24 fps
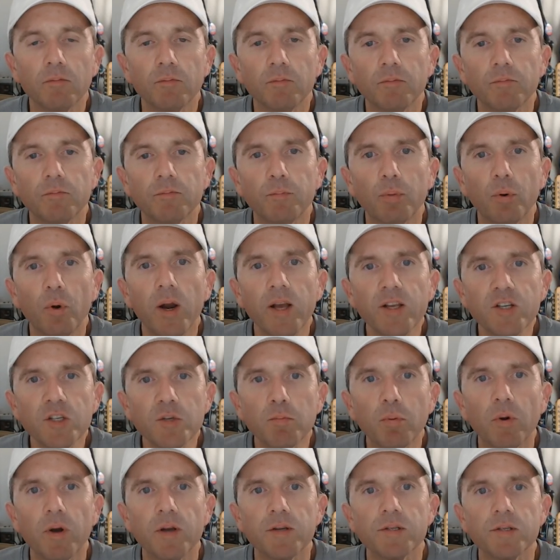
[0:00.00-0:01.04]
press
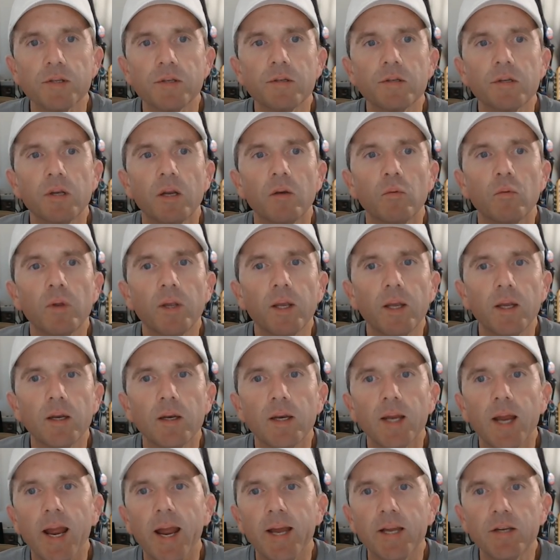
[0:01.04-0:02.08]
presence, and we
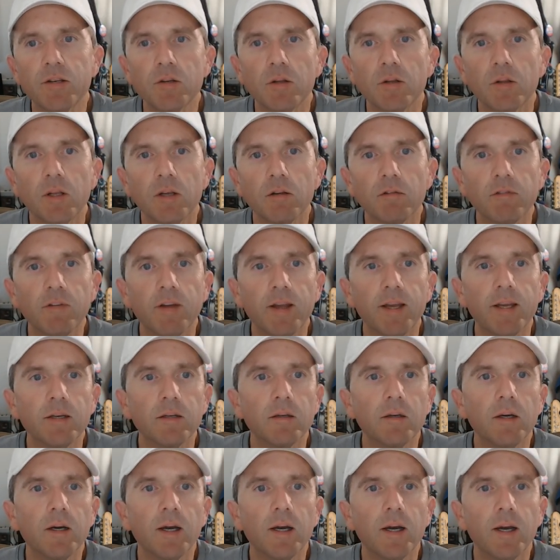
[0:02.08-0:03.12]
can add to the event
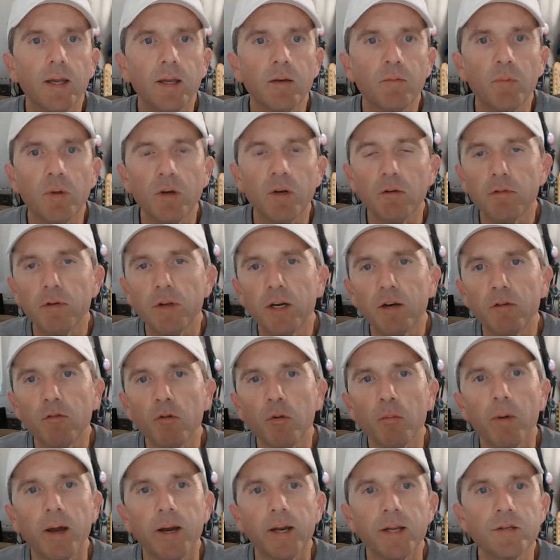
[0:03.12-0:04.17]
and benefit
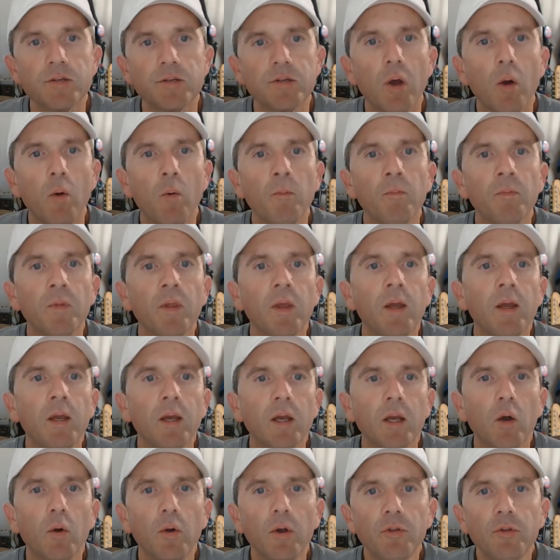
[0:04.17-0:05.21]
everybody. So
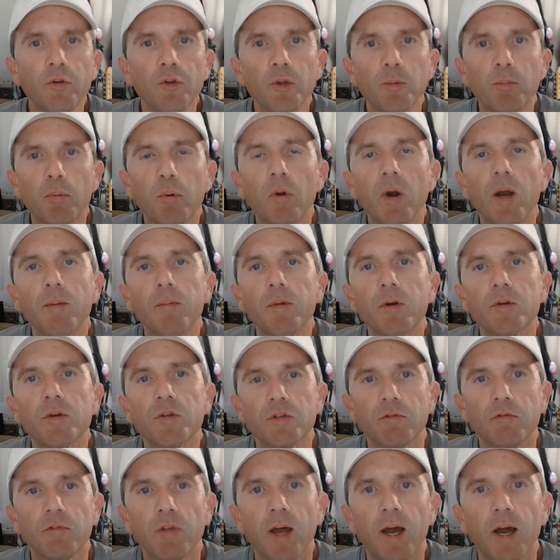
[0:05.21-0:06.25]
going through the parameters
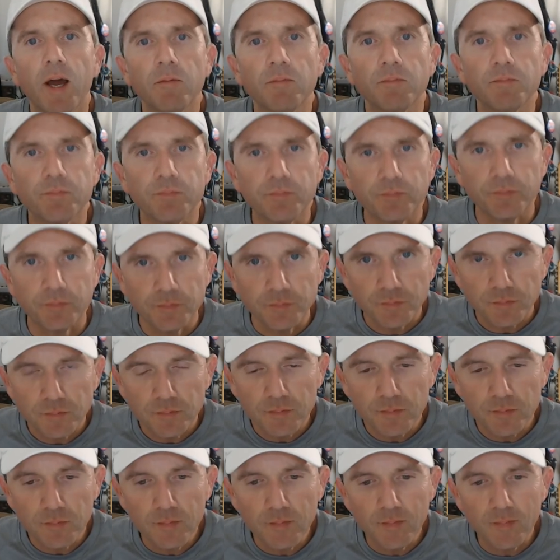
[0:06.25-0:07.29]
of that,
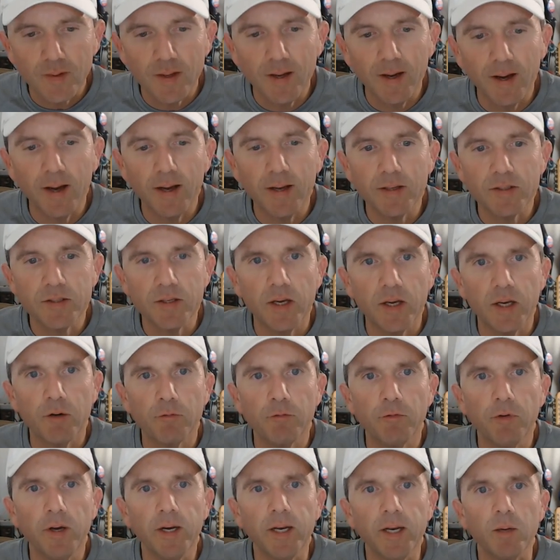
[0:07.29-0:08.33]
it's kind of
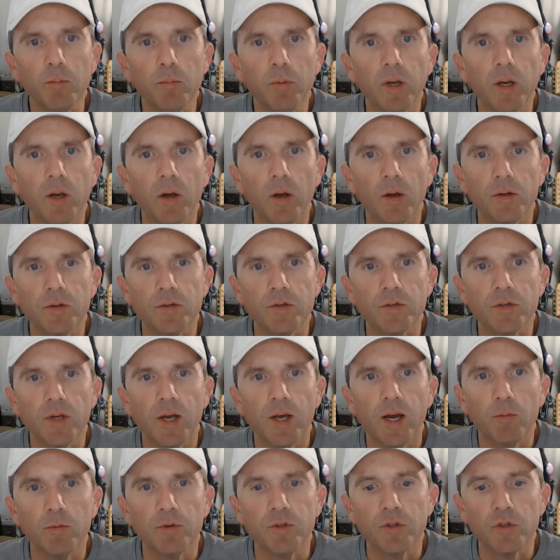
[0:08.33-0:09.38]
funny because
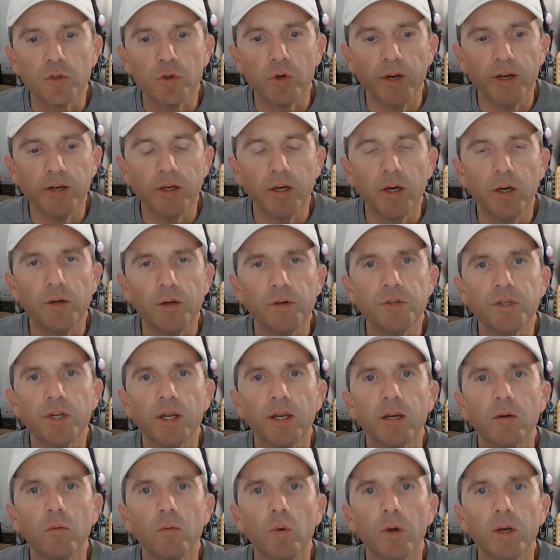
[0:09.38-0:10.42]
I was trying to
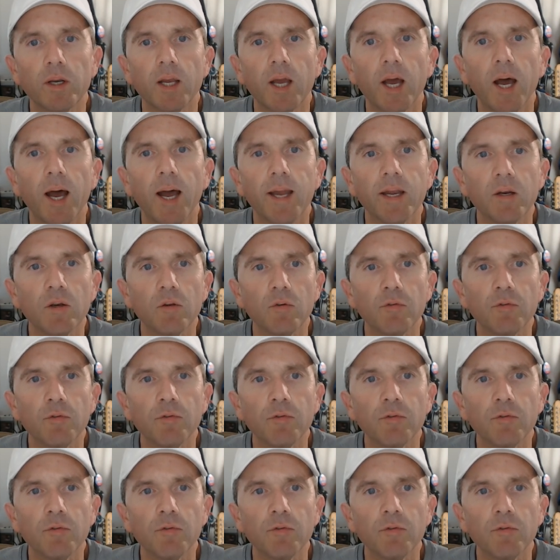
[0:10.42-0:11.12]
understand what kind of